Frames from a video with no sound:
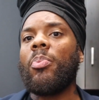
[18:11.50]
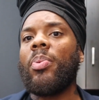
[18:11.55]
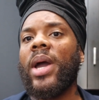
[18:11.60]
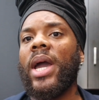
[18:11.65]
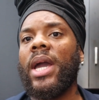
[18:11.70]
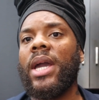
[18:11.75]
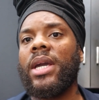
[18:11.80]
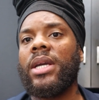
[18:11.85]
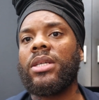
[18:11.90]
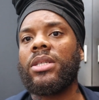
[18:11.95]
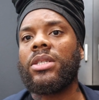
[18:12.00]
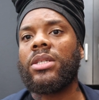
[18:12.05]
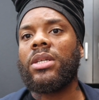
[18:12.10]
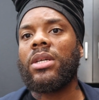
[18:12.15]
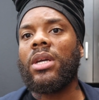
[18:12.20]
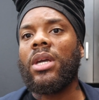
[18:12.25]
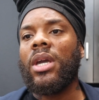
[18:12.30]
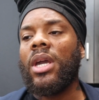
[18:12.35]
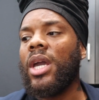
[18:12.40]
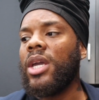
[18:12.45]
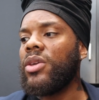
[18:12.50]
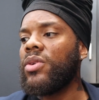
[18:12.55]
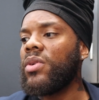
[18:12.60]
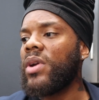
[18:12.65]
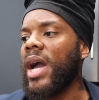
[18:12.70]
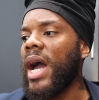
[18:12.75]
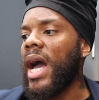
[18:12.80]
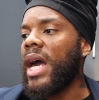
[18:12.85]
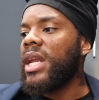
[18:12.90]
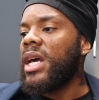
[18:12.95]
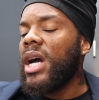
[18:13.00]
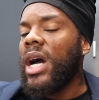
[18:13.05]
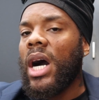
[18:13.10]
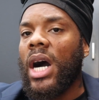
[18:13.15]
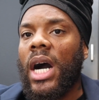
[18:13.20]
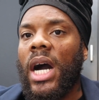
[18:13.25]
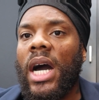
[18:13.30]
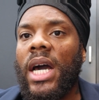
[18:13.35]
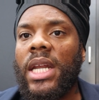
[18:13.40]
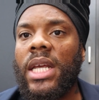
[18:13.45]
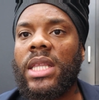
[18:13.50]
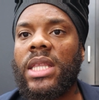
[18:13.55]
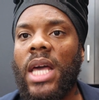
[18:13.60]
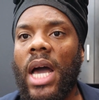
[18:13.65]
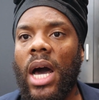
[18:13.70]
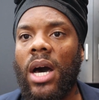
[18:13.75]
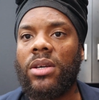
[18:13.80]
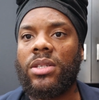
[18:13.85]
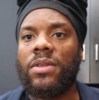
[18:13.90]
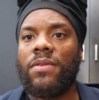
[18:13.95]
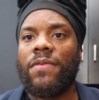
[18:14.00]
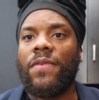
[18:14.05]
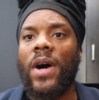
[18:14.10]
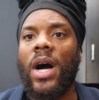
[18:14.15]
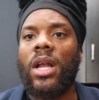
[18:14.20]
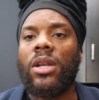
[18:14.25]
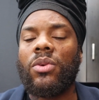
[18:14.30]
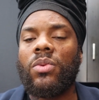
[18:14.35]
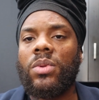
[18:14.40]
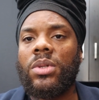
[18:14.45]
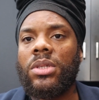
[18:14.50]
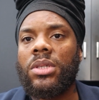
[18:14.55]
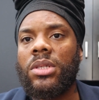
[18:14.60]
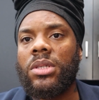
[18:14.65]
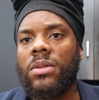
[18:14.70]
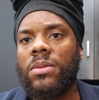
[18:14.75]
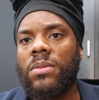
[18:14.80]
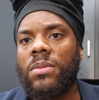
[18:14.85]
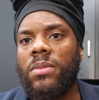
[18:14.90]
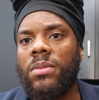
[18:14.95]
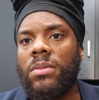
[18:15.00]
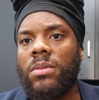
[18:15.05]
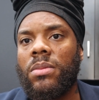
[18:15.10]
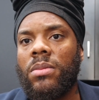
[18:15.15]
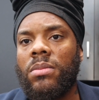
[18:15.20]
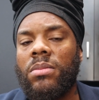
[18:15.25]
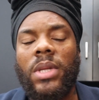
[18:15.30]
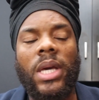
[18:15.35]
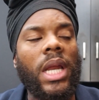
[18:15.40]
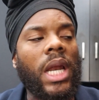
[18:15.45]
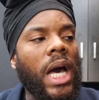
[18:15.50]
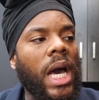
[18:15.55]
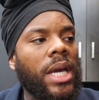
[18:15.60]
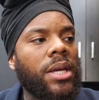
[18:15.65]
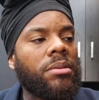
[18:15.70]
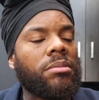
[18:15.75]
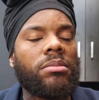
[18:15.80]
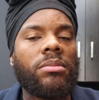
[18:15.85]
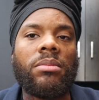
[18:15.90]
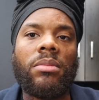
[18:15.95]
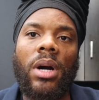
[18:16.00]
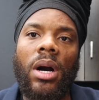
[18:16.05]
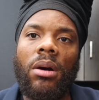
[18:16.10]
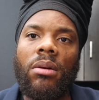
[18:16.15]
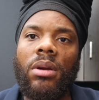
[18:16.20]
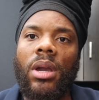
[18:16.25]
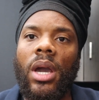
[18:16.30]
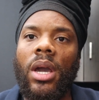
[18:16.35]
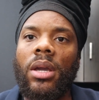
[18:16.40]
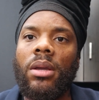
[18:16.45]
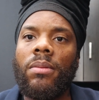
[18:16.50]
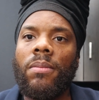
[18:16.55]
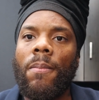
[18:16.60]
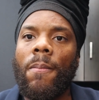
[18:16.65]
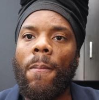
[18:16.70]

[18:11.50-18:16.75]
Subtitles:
page and you got 100,000 followers, they're like, okay,